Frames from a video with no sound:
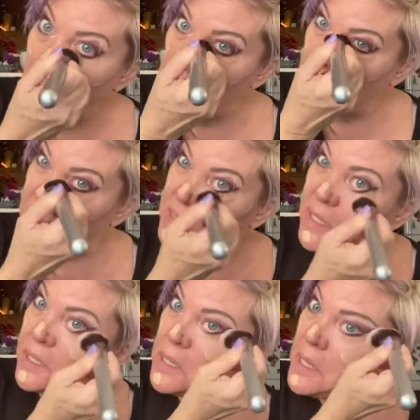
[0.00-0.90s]

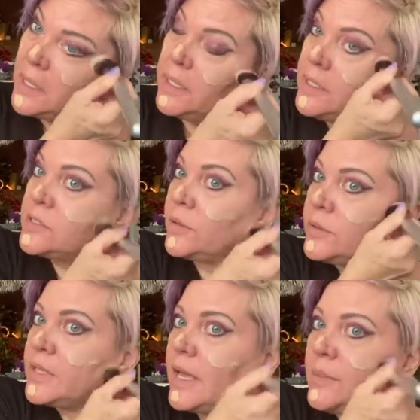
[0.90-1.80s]
Cooksey, he
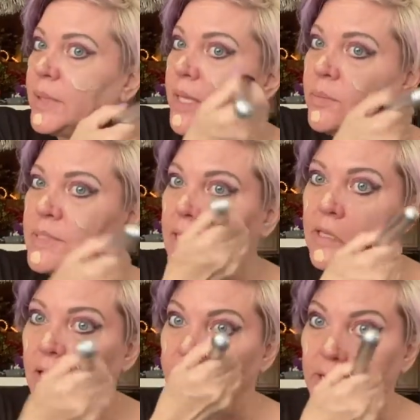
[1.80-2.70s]
told them he was a
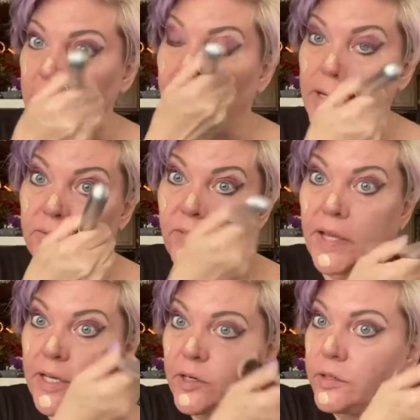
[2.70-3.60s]
lover, not a
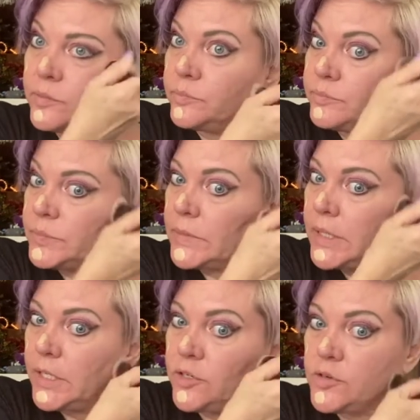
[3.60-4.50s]
fighter.
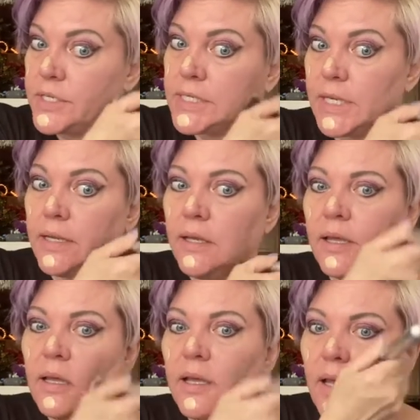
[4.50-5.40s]
Interesting.
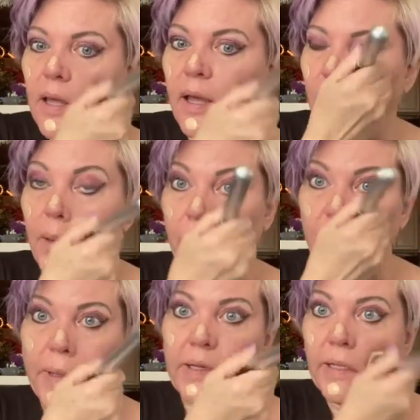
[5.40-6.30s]

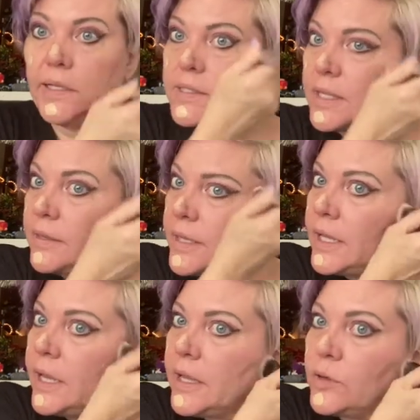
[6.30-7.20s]
Um, and he said that
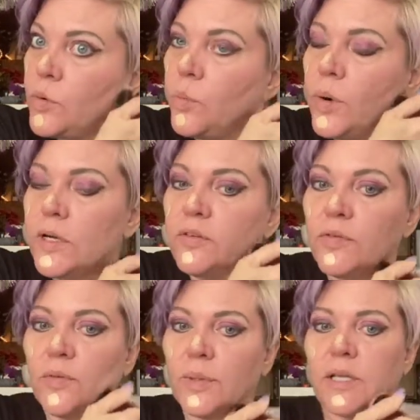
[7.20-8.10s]
he had a
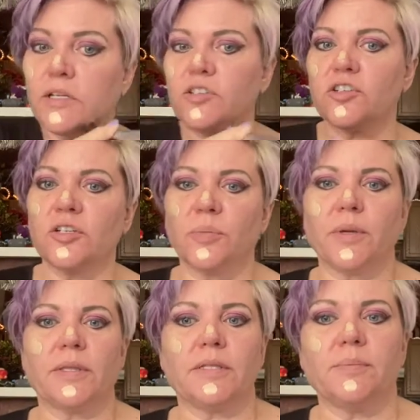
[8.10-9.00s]
wonderful relationship
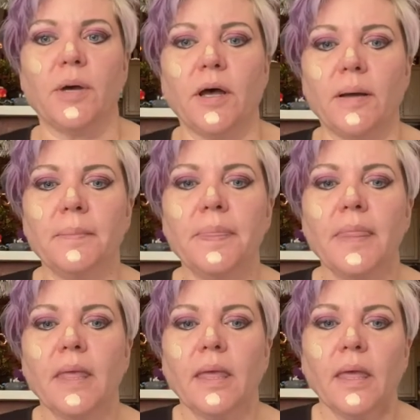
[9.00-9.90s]
with his mom
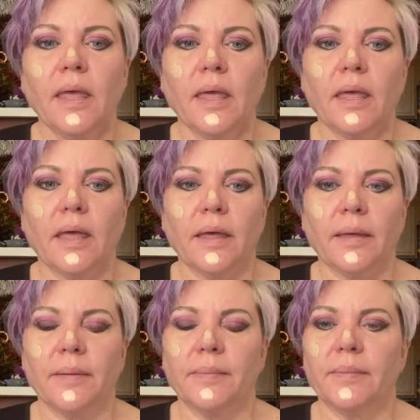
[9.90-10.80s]

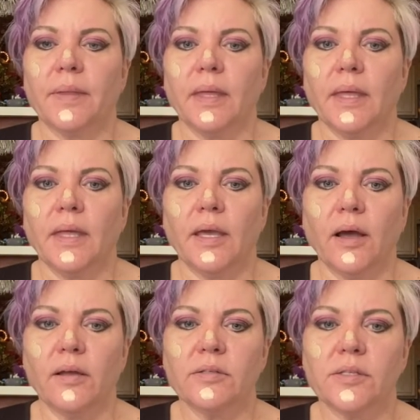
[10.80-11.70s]
um, he
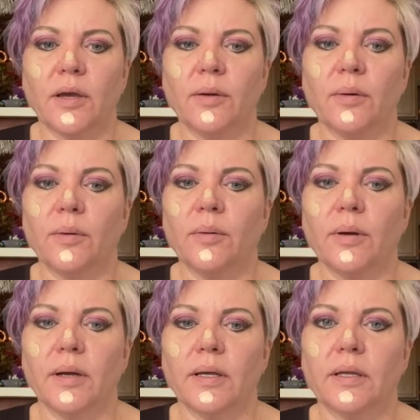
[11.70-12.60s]
also
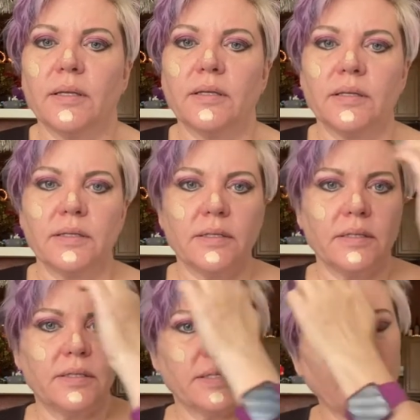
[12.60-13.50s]

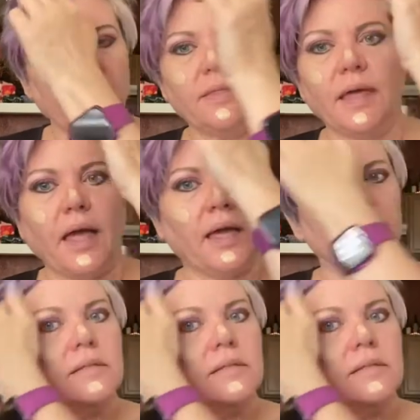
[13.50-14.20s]
said that